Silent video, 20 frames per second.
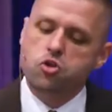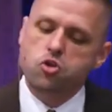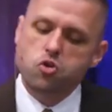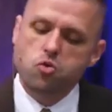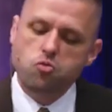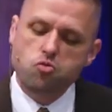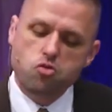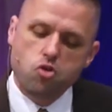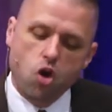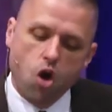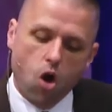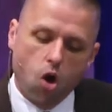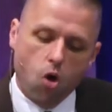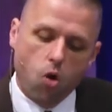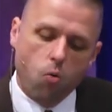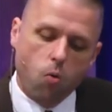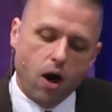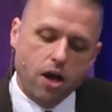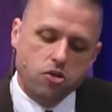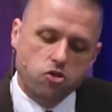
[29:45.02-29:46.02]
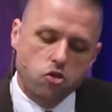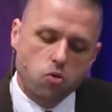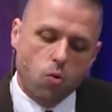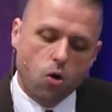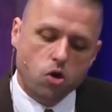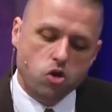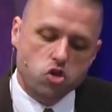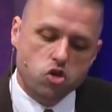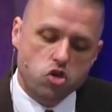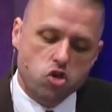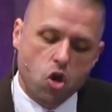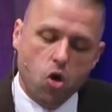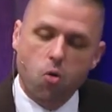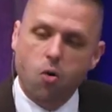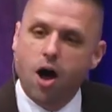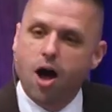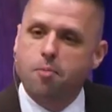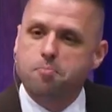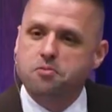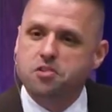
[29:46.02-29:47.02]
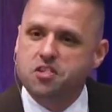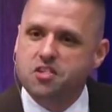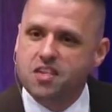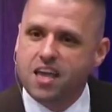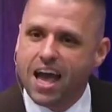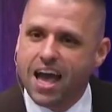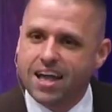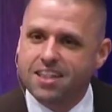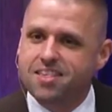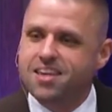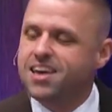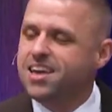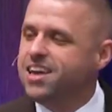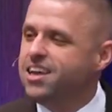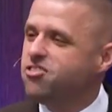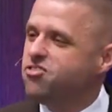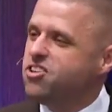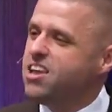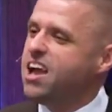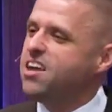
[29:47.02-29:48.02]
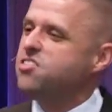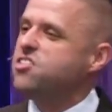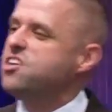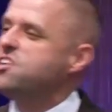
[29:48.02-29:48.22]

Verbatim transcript: you know why you are so upset?" And she has